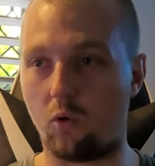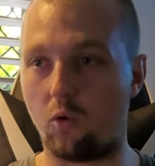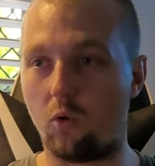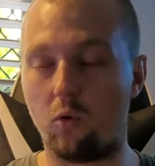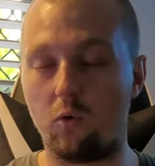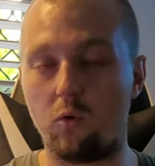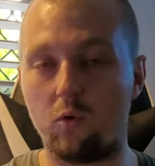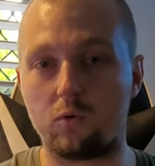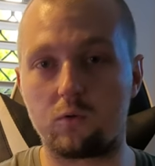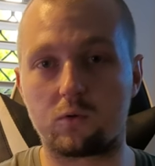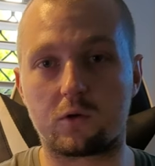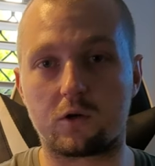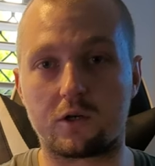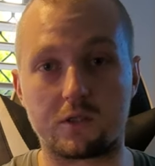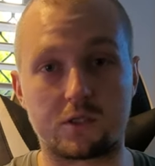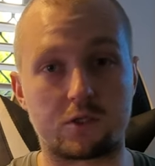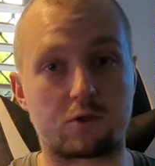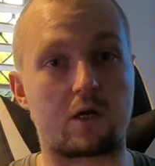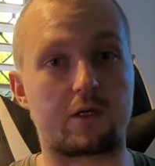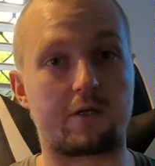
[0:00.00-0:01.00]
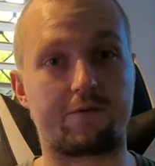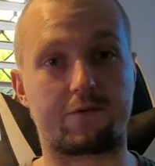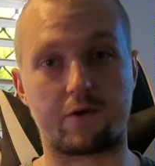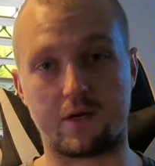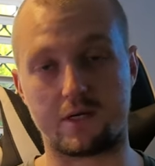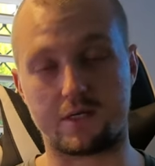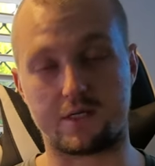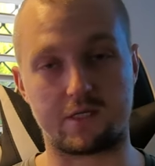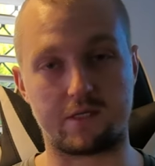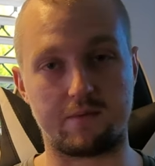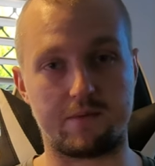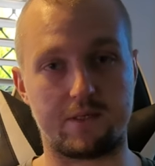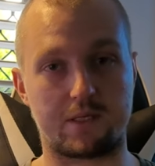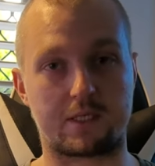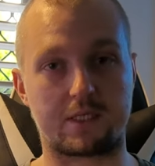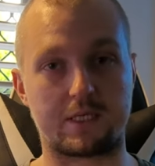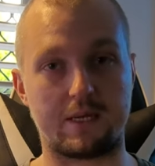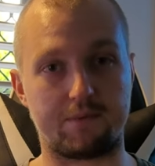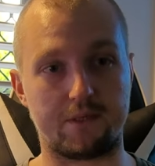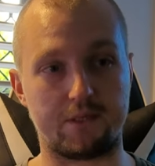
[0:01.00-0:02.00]
All constructive criticism is
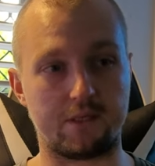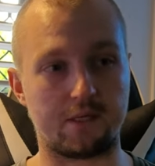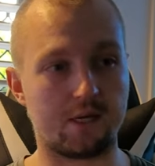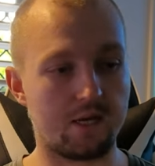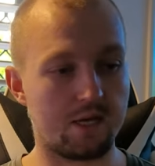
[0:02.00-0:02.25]
accepted.